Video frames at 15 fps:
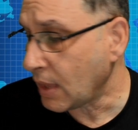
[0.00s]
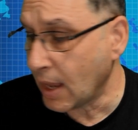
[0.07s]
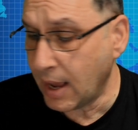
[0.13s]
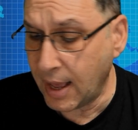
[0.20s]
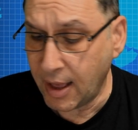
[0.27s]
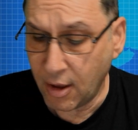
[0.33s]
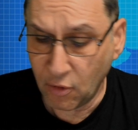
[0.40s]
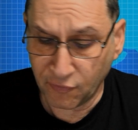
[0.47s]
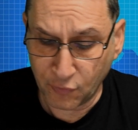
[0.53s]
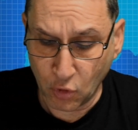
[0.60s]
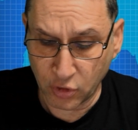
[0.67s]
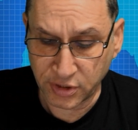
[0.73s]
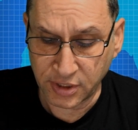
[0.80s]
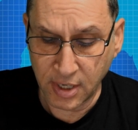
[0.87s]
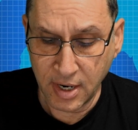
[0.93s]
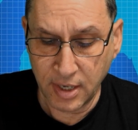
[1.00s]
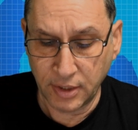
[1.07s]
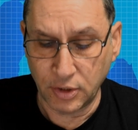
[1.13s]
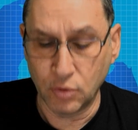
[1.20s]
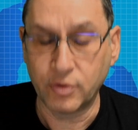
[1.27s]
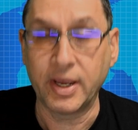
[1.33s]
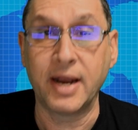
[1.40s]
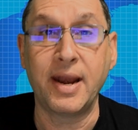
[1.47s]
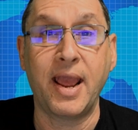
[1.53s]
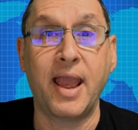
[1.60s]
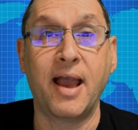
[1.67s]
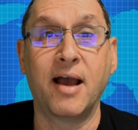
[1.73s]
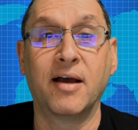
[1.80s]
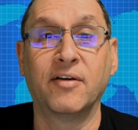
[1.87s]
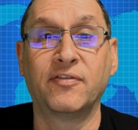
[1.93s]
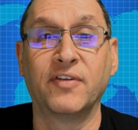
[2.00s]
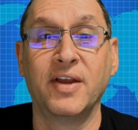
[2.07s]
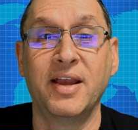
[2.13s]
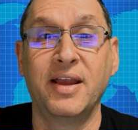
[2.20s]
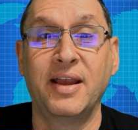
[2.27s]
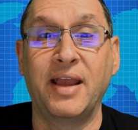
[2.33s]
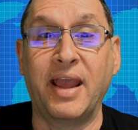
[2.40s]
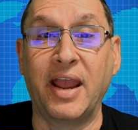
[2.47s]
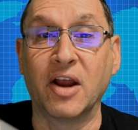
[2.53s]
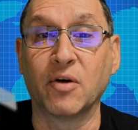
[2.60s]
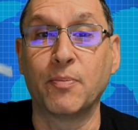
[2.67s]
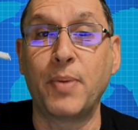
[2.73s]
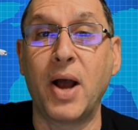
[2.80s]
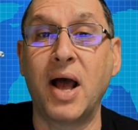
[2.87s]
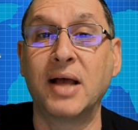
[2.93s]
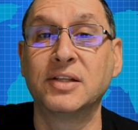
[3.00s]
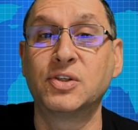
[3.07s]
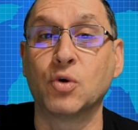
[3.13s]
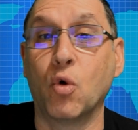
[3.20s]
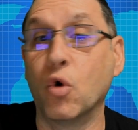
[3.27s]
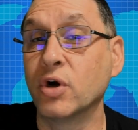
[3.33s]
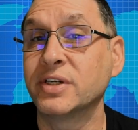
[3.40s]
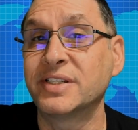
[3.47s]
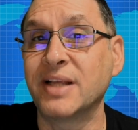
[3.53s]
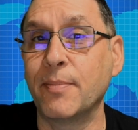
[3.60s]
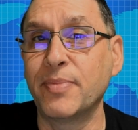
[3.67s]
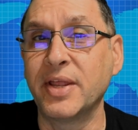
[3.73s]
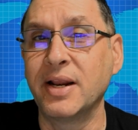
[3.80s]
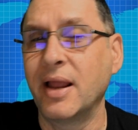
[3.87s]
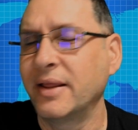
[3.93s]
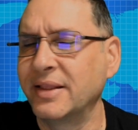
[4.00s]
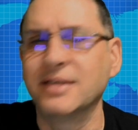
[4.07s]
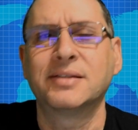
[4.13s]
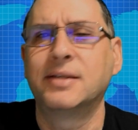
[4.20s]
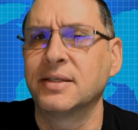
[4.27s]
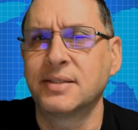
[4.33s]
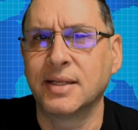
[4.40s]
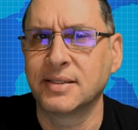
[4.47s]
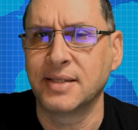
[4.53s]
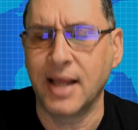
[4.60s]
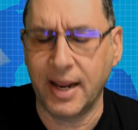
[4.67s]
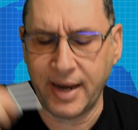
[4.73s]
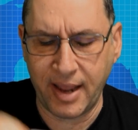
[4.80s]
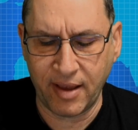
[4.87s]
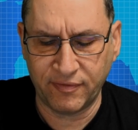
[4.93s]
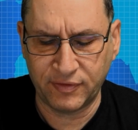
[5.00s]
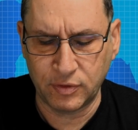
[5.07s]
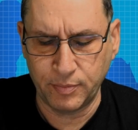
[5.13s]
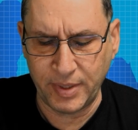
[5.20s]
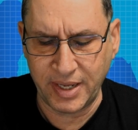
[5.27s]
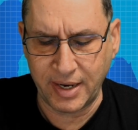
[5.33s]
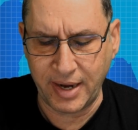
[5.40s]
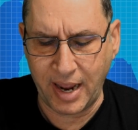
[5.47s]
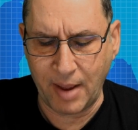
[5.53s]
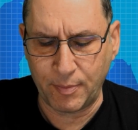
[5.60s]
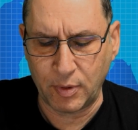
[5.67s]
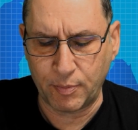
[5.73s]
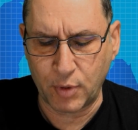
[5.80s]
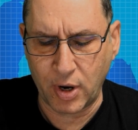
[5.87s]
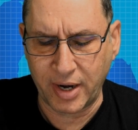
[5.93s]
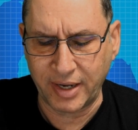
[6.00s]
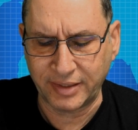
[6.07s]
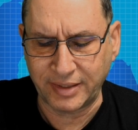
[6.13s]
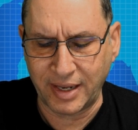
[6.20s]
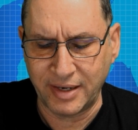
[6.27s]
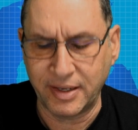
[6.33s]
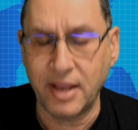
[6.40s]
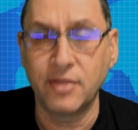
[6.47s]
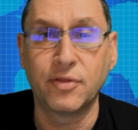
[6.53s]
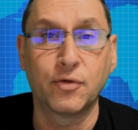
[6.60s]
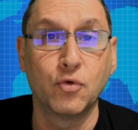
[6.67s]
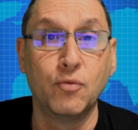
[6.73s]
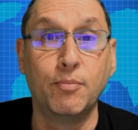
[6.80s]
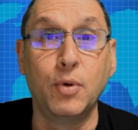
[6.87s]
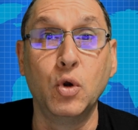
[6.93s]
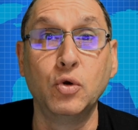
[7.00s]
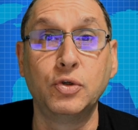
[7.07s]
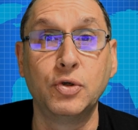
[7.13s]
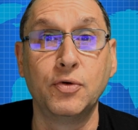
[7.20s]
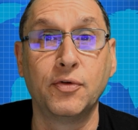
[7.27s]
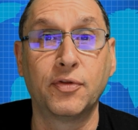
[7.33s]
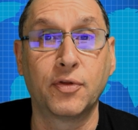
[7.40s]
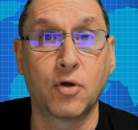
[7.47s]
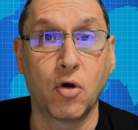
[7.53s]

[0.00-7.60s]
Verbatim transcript: uh, of course, you can have AirPods or something like this. This does not have to be an Apple product and then through Bluetooth